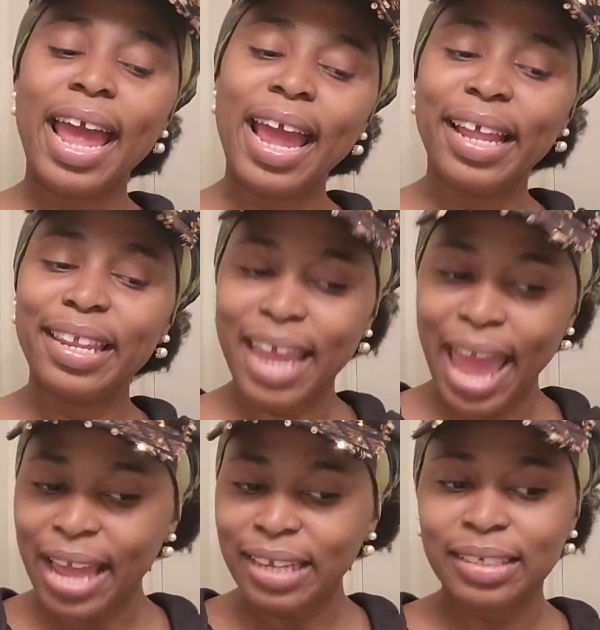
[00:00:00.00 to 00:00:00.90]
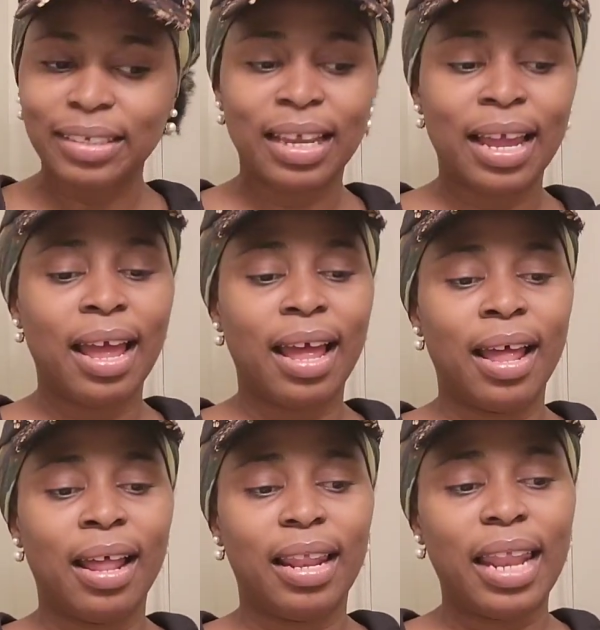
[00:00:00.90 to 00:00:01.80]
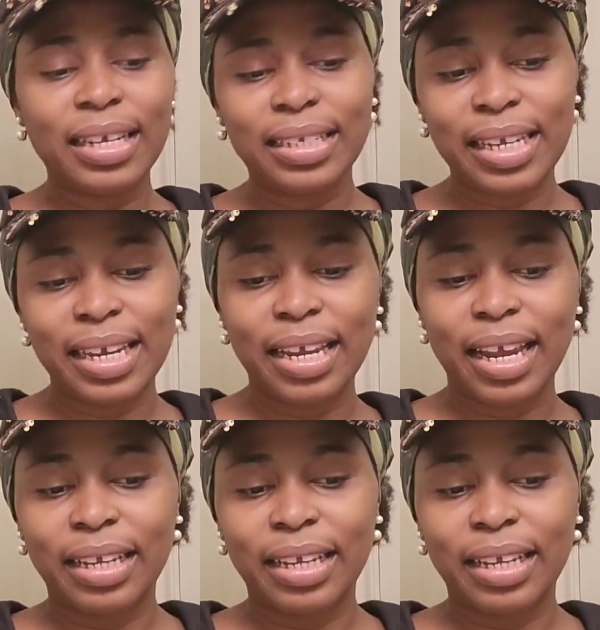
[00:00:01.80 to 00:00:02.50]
And yes, Lexi